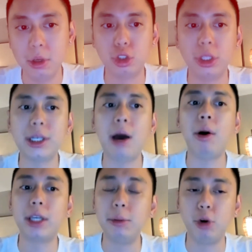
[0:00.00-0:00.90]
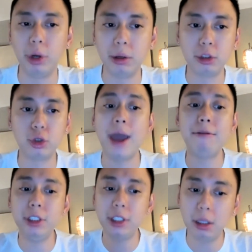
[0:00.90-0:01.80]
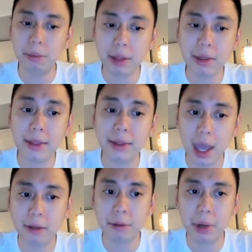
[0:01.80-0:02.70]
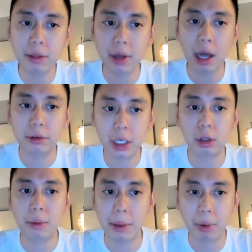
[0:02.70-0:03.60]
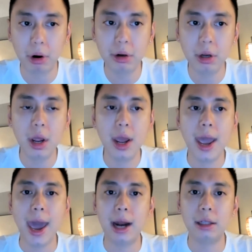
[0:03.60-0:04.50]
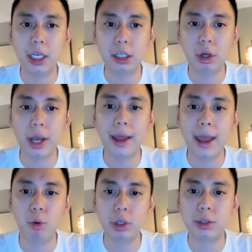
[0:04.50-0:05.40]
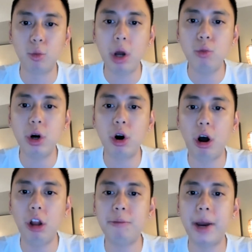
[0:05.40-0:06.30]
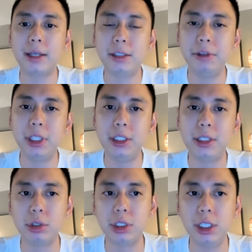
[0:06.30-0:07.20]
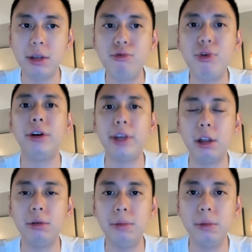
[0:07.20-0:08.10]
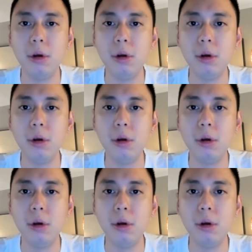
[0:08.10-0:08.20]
So this is how I keep growing. So every single month, at the end of the month, I'll take a look at my board and I'll take a look at what were all of my activities that was either red or yellow.